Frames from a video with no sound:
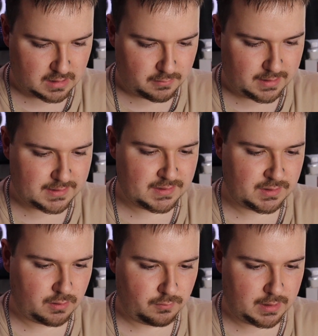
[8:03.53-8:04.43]
Alright,
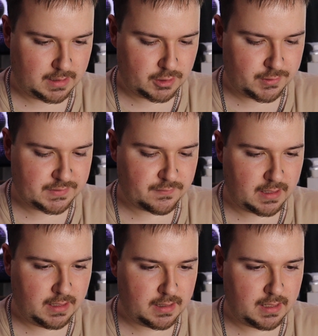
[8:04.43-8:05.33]
so we're not gonna transfer
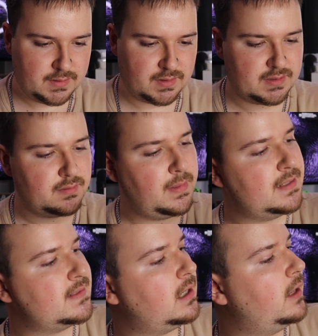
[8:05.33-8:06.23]
anything, so this is gonna
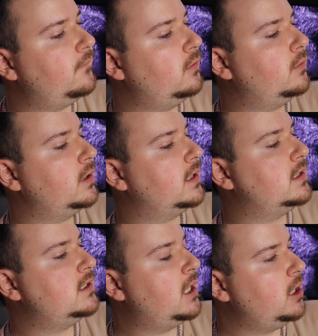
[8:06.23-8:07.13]
make us iPhone. We're gonna
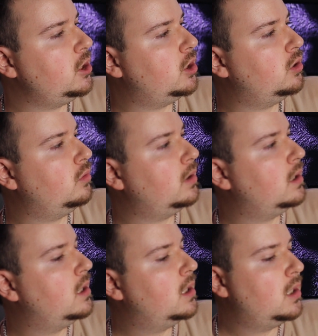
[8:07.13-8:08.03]
continue.
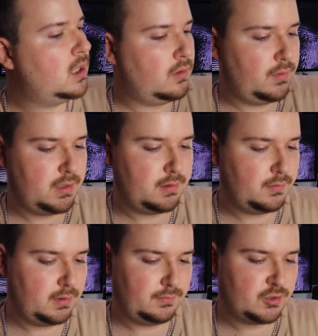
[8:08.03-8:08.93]
We
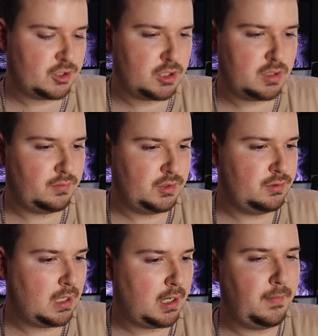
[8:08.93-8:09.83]
will, sure, we'll
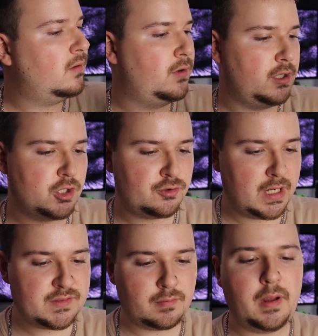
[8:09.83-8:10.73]
do we're gonna
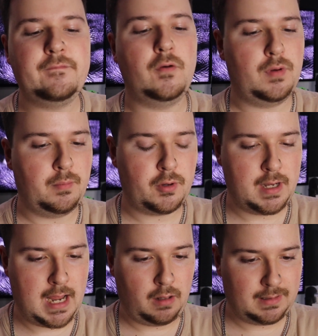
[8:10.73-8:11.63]
transfer my phone number
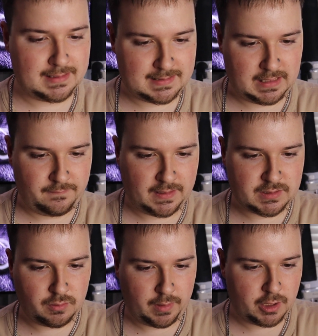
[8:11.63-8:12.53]
now. Let's see if
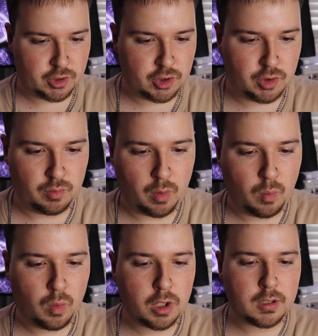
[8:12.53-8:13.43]
that's going to
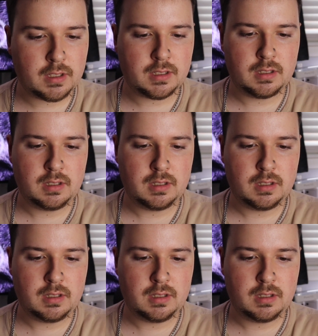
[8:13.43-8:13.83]
work.